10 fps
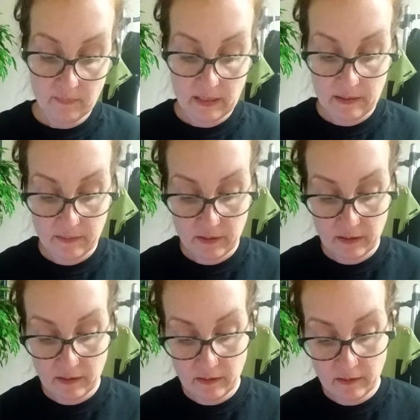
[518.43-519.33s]
Now I'm
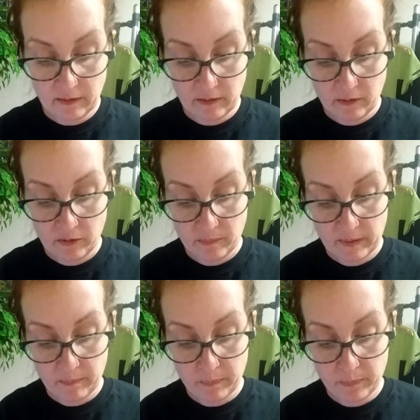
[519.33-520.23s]
going to use
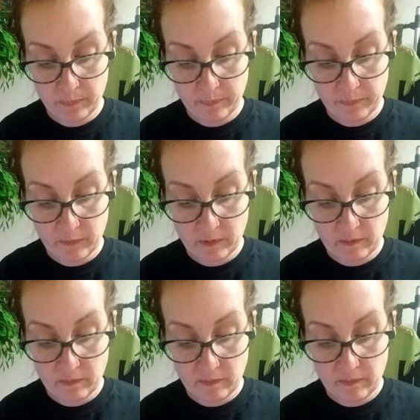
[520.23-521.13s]
my
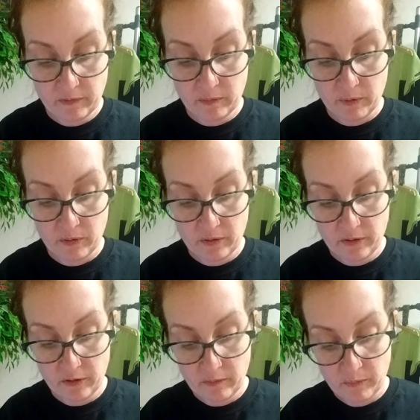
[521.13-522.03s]
smoother to
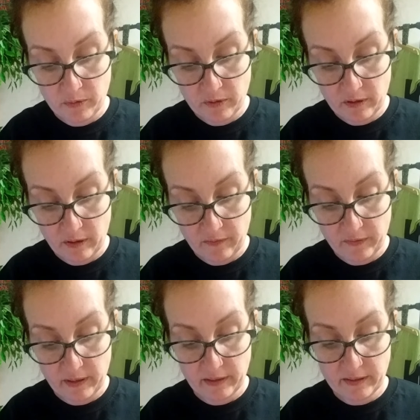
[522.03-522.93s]
smooth it off
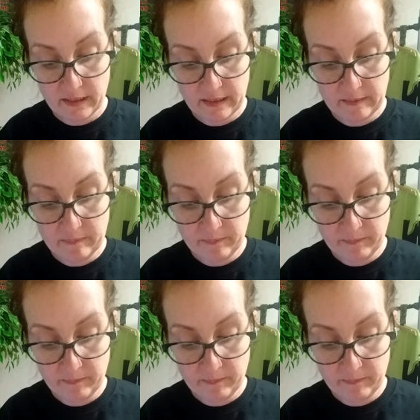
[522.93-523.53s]
to the side.